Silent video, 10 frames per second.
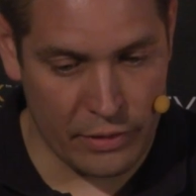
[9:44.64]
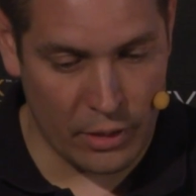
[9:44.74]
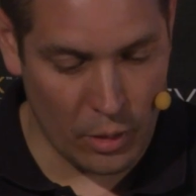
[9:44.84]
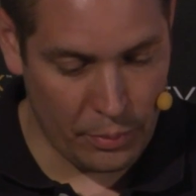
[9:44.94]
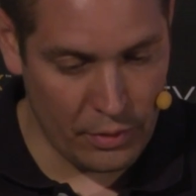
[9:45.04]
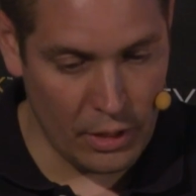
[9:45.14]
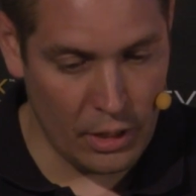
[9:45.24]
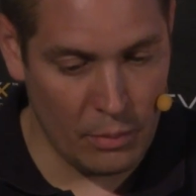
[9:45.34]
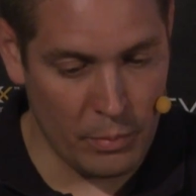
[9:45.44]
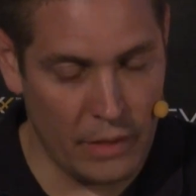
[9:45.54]
set up
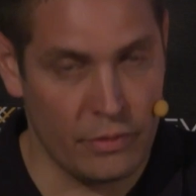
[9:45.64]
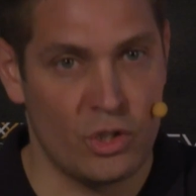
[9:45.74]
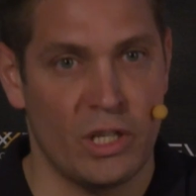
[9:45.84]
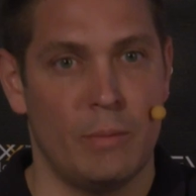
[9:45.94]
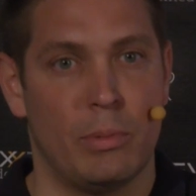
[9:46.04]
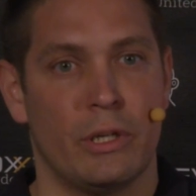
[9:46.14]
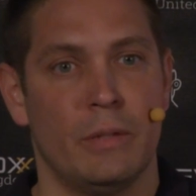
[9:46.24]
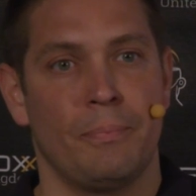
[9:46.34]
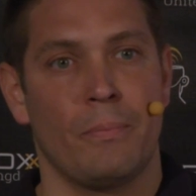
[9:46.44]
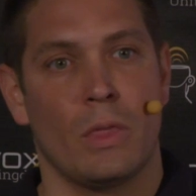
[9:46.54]
the Maven Shade
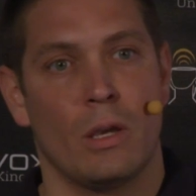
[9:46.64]
plugin,